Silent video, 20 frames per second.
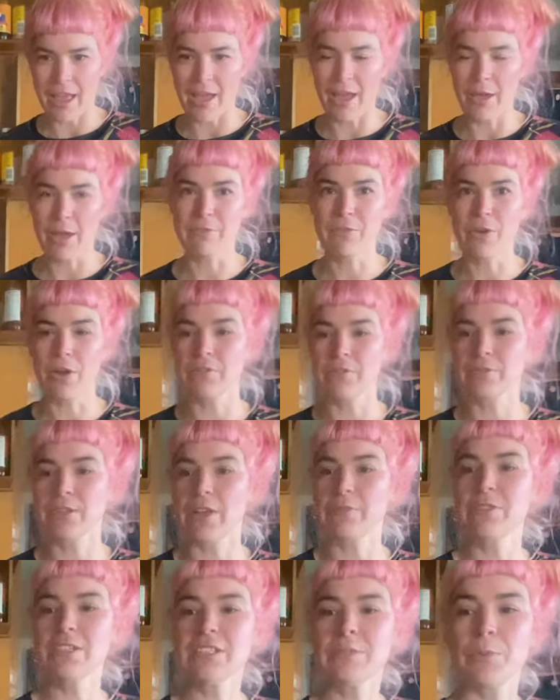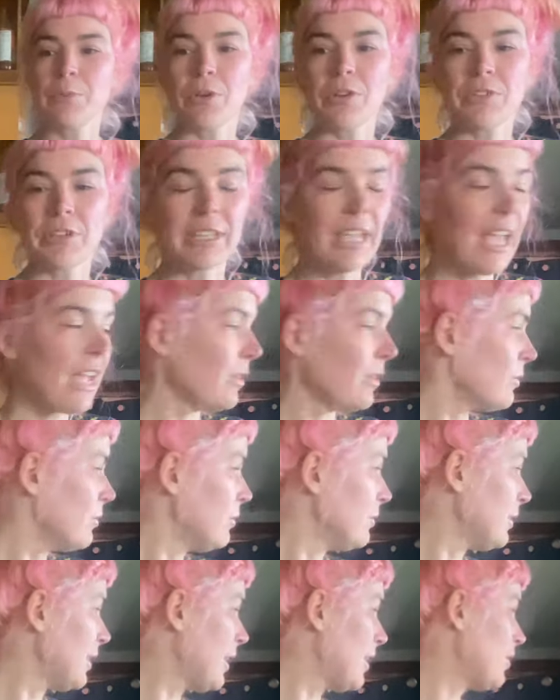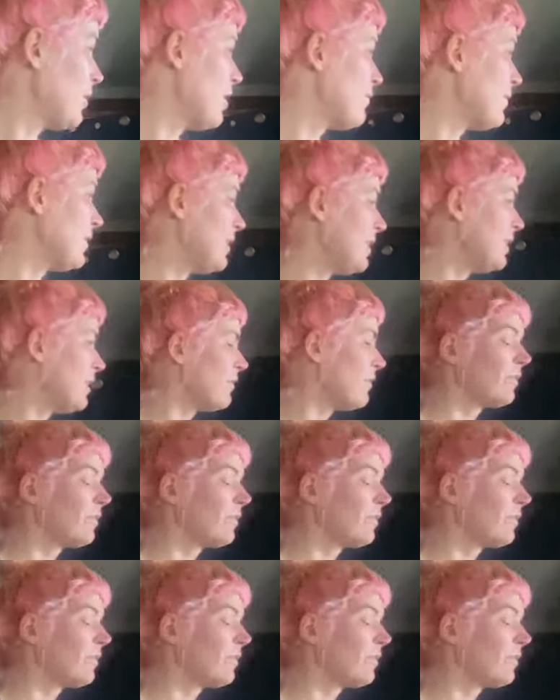I've got, I've just boiled a kettle and over here I've